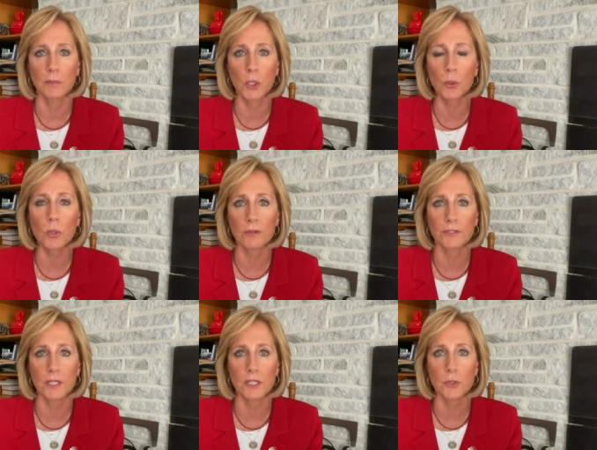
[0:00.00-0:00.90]
cure
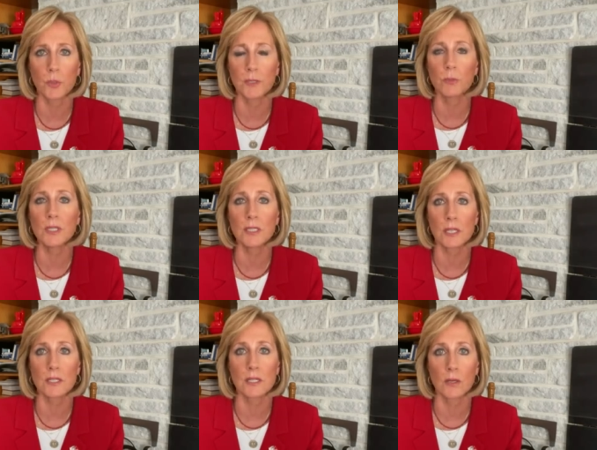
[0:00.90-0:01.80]
for this when it really
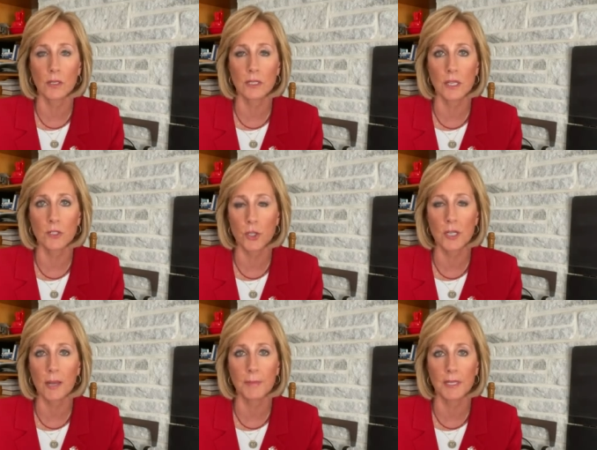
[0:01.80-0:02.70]
doesn't it, it, should
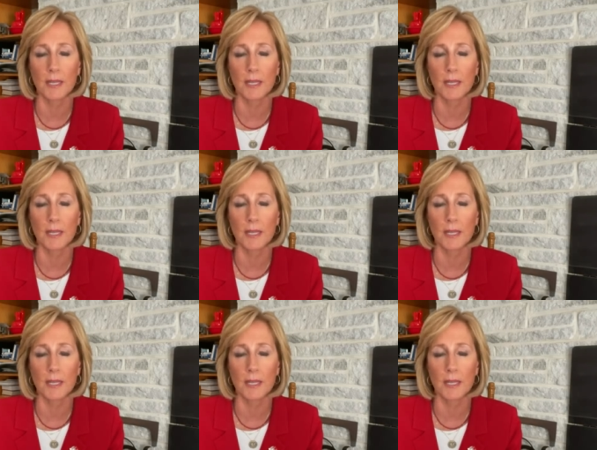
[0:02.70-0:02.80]
not be the